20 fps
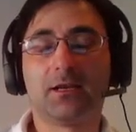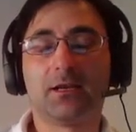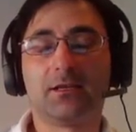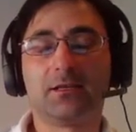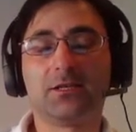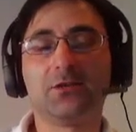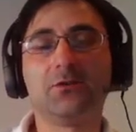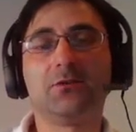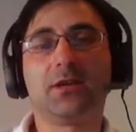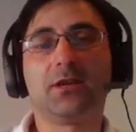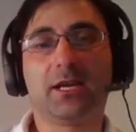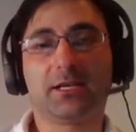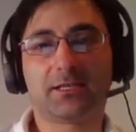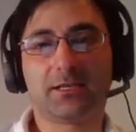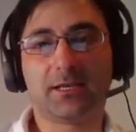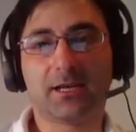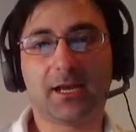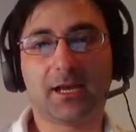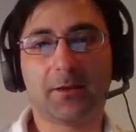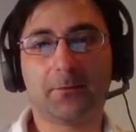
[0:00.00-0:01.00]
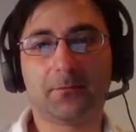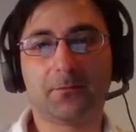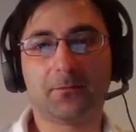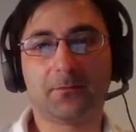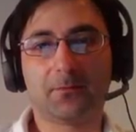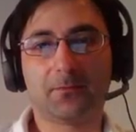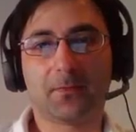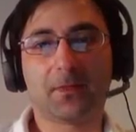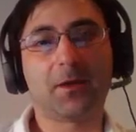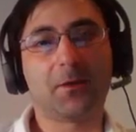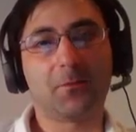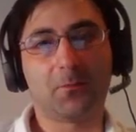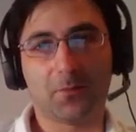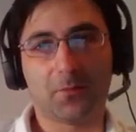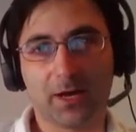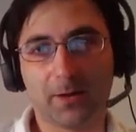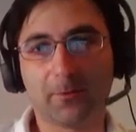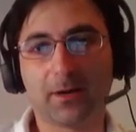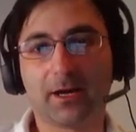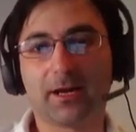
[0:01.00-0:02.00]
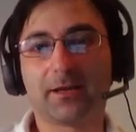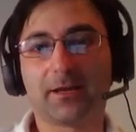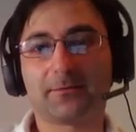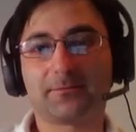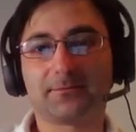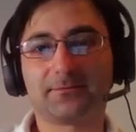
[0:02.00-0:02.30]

See you next time. Bye bye.